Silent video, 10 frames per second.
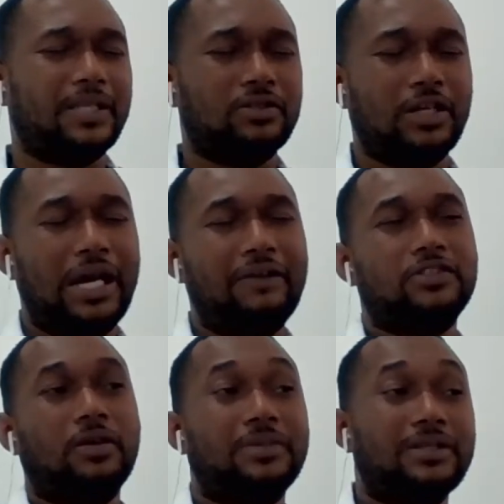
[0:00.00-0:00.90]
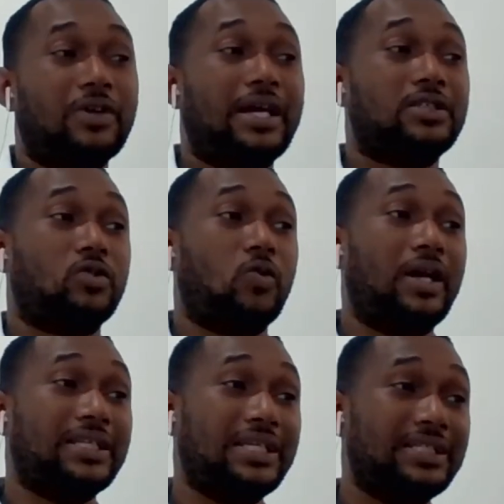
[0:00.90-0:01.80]
They have something that is
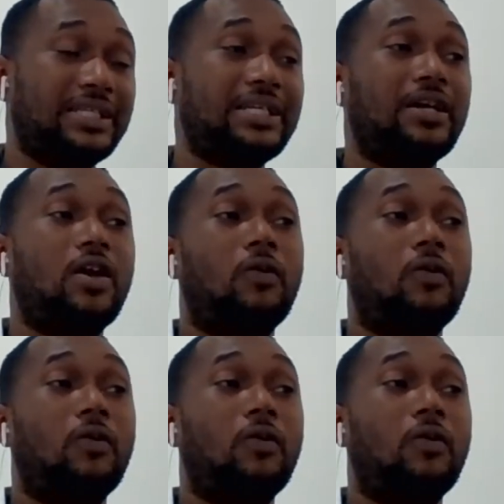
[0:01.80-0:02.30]
quite easy.